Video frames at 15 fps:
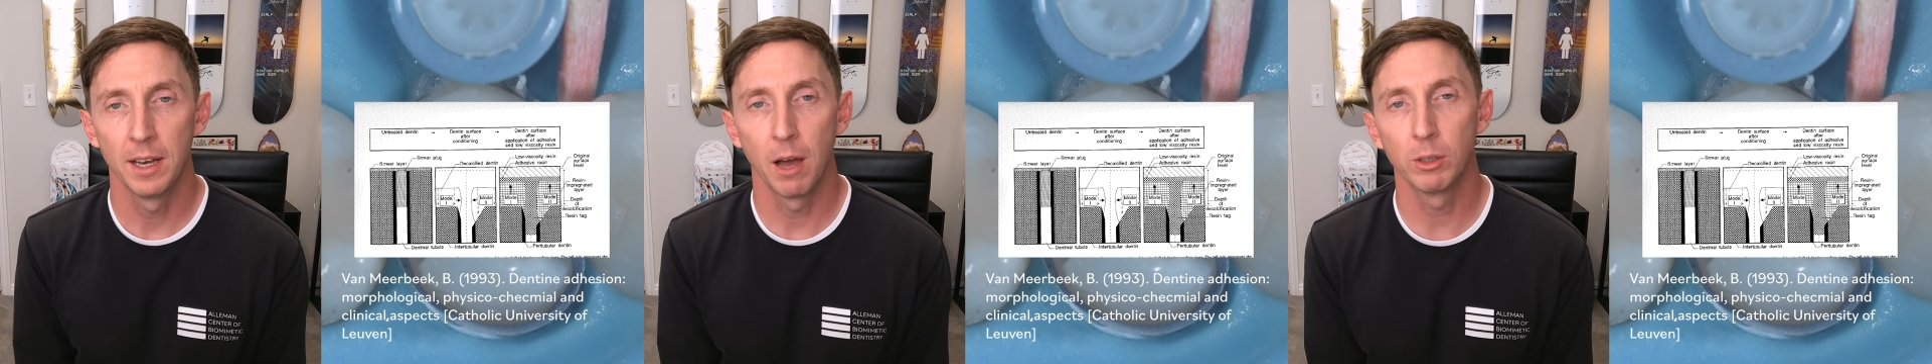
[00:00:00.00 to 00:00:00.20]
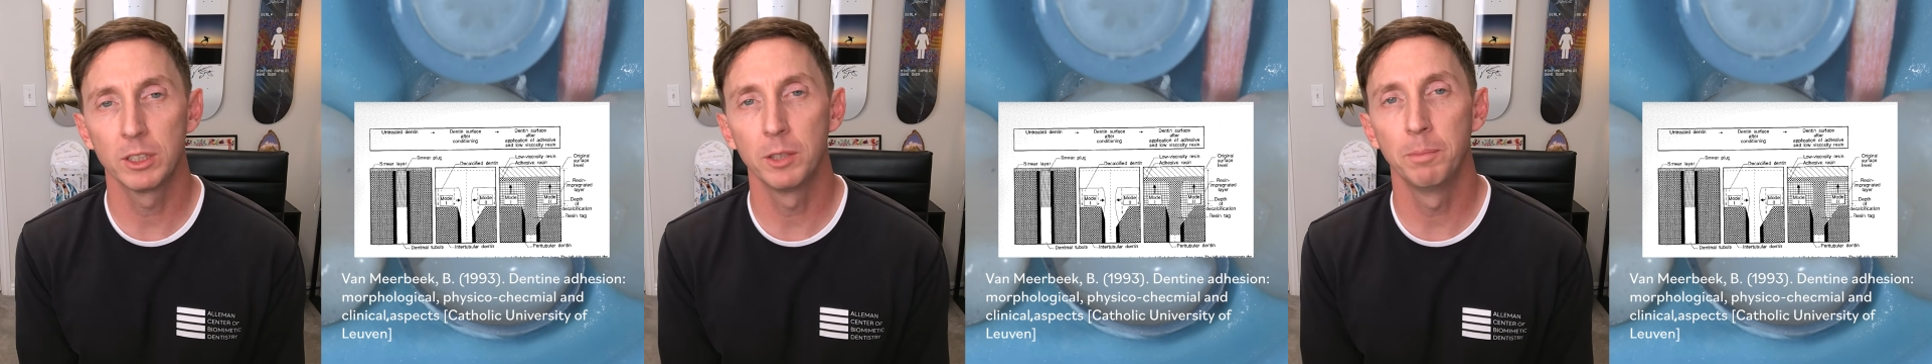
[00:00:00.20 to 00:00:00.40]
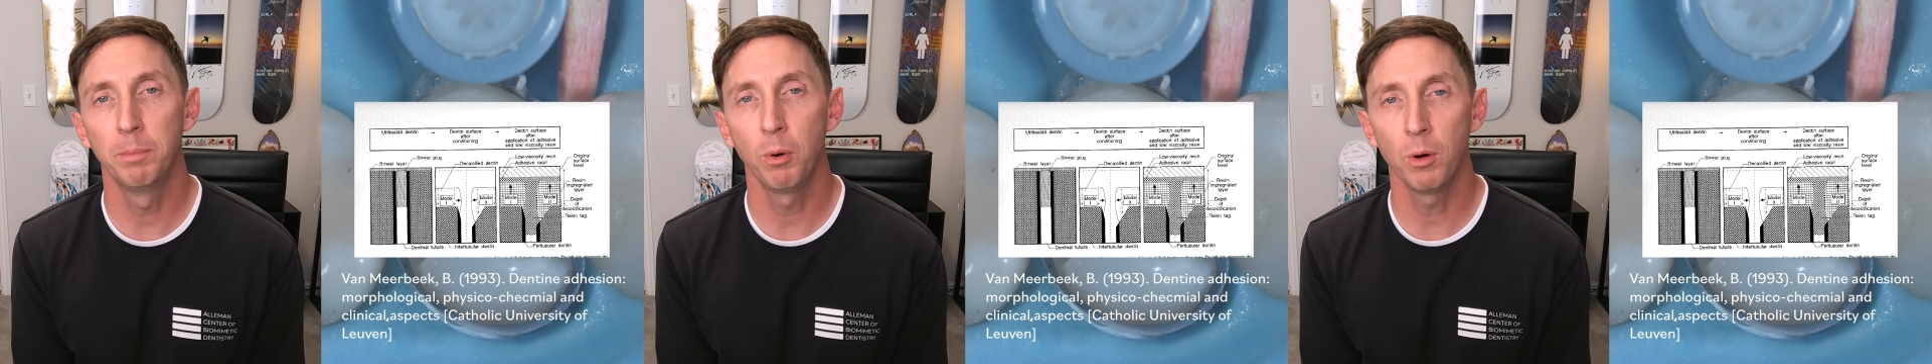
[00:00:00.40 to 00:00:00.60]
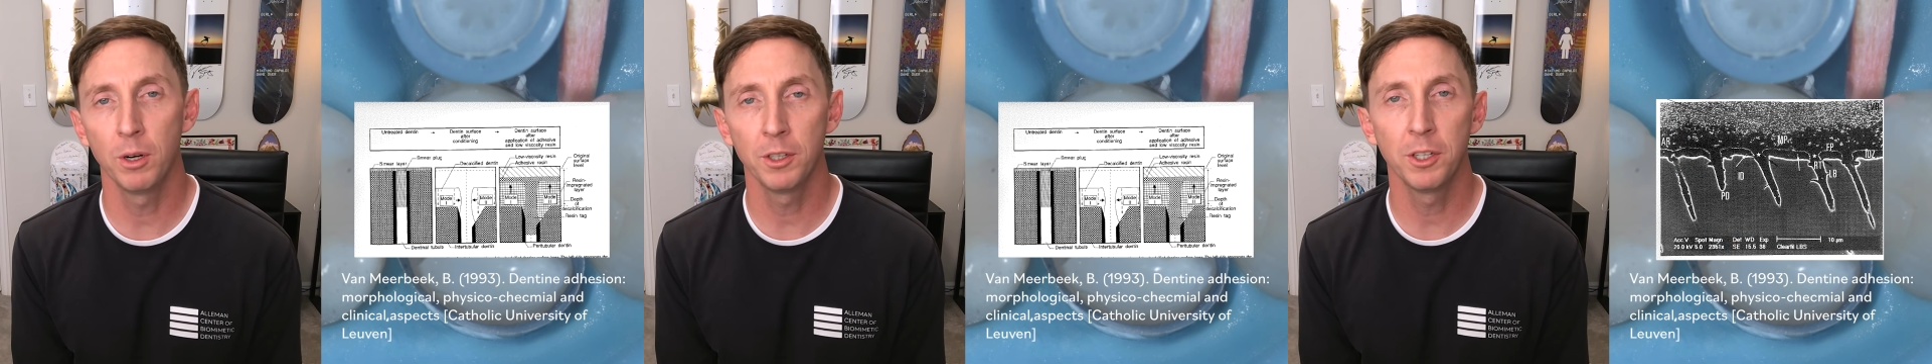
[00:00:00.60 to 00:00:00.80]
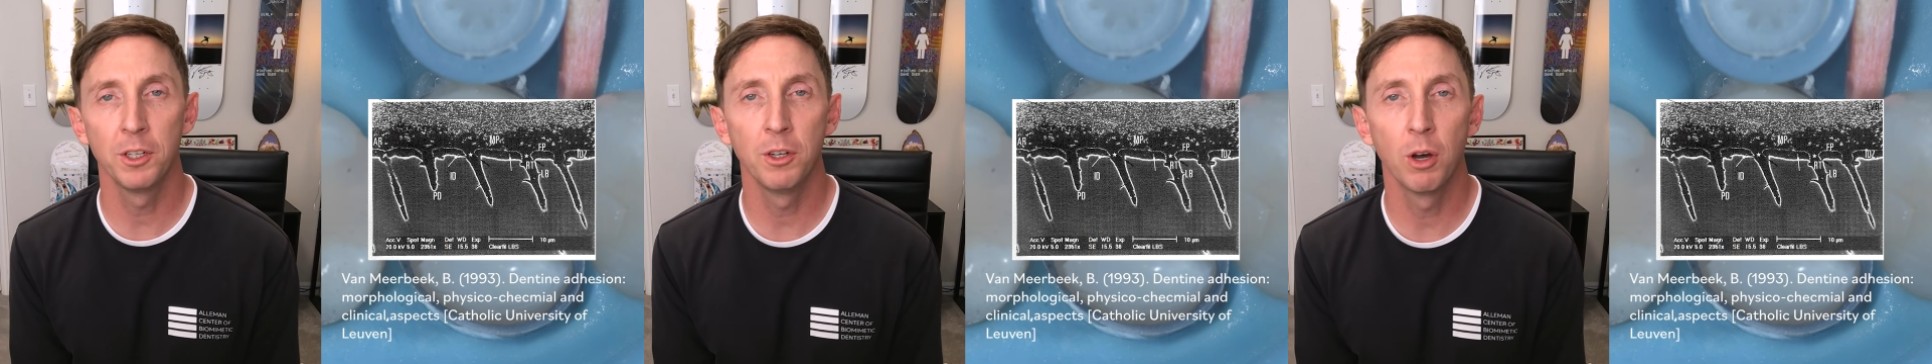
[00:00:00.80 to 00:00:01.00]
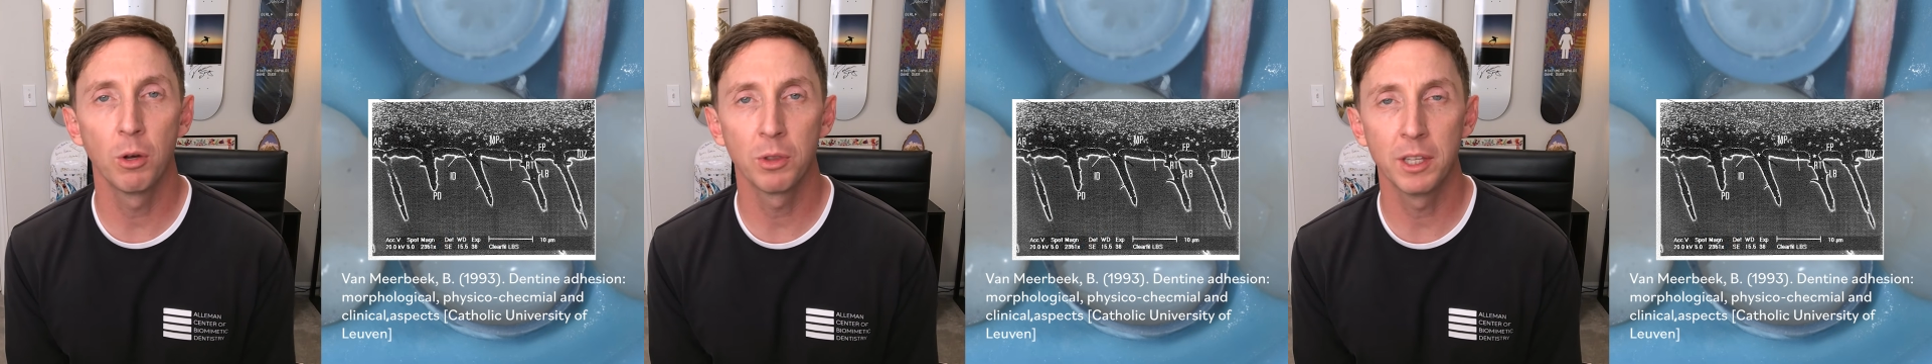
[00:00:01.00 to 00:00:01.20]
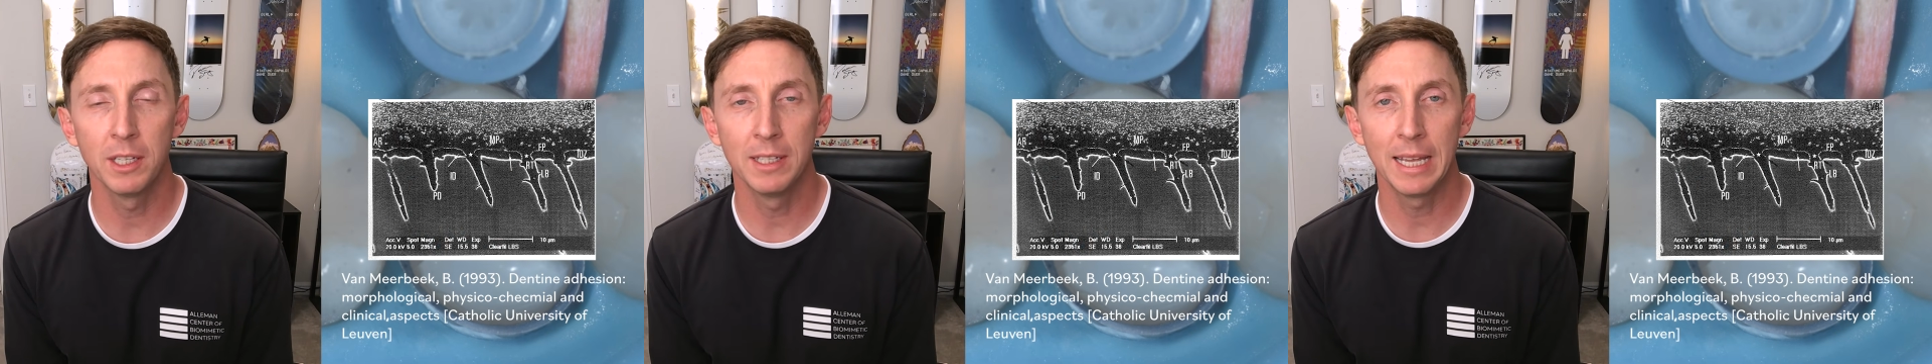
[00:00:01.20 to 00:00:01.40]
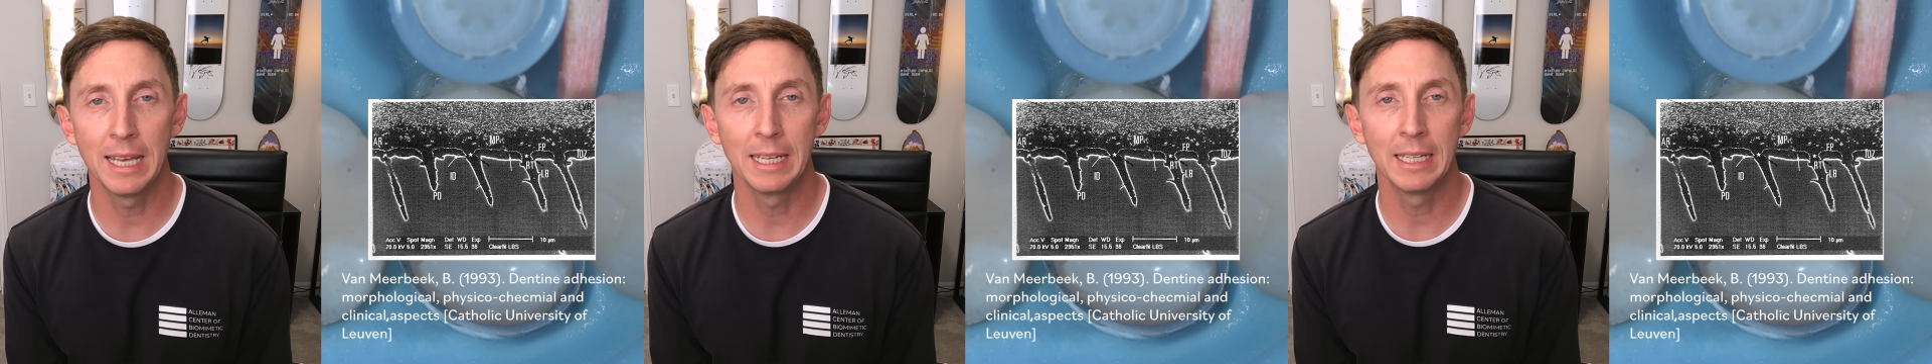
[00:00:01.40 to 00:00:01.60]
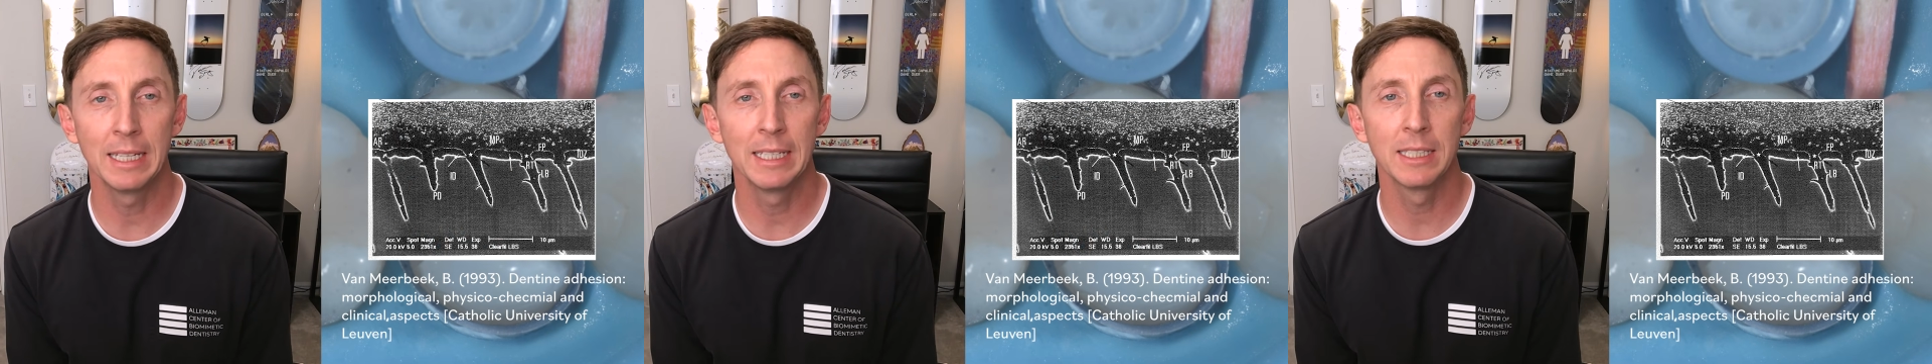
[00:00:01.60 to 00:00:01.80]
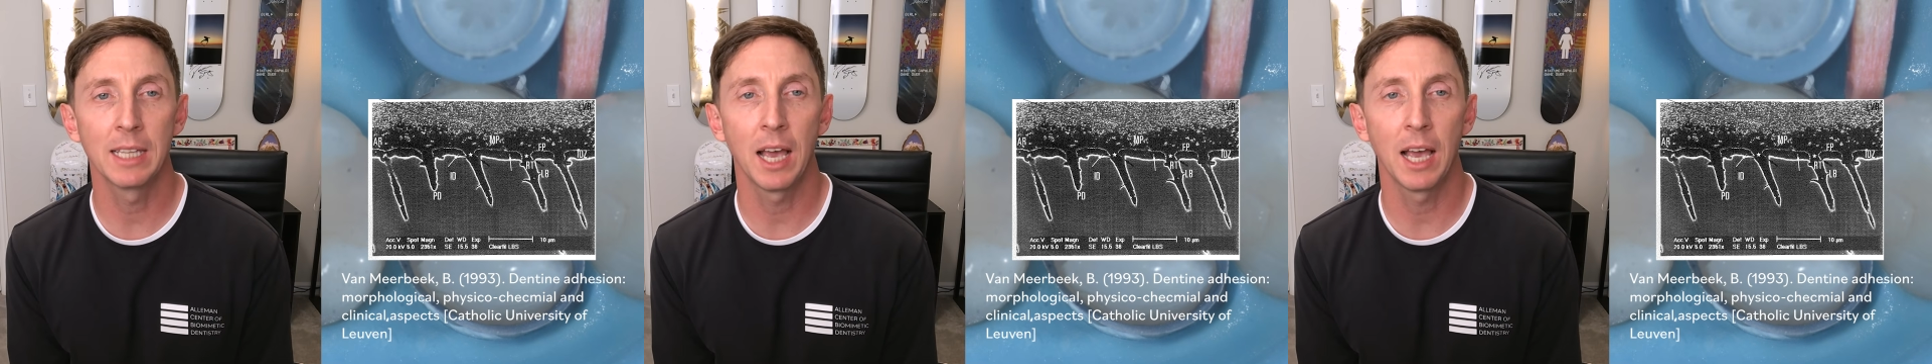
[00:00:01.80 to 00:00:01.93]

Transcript: Now, it's important to note that dentin is